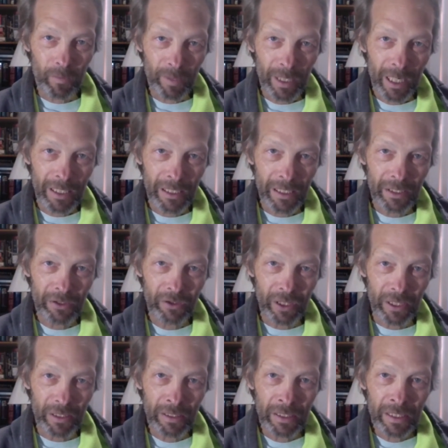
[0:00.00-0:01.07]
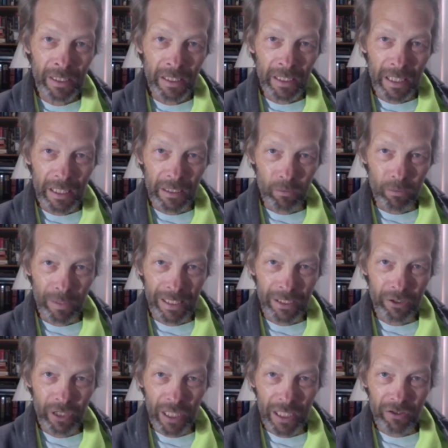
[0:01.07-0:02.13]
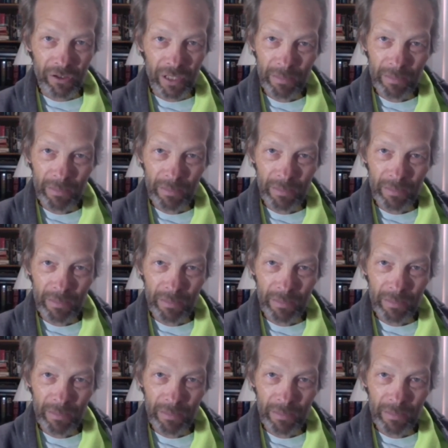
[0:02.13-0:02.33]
college and kind of readjust.